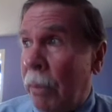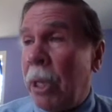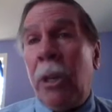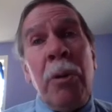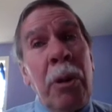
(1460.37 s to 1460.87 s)

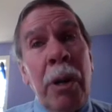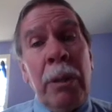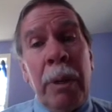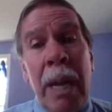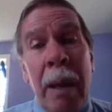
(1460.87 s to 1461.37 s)
substitute
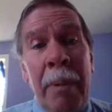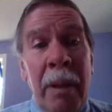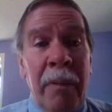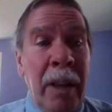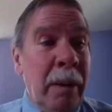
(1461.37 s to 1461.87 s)
goods would
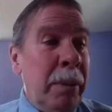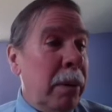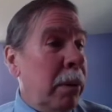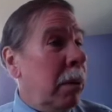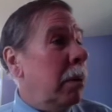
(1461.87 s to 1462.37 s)
not be
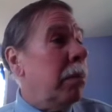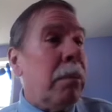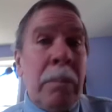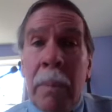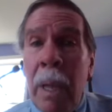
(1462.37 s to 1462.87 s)
available,
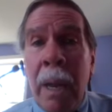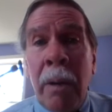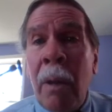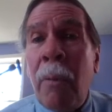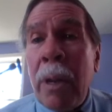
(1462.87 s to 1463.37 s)

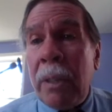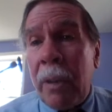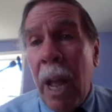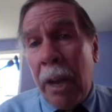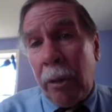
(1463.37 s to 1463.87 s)
and
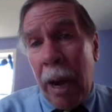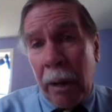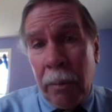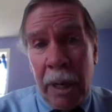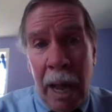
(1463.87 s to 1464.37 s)
avoidance of
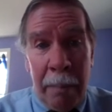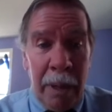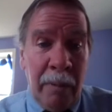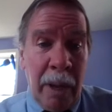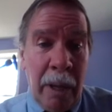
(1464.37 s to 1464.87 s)
contract would
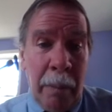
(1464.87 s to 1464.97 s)
not be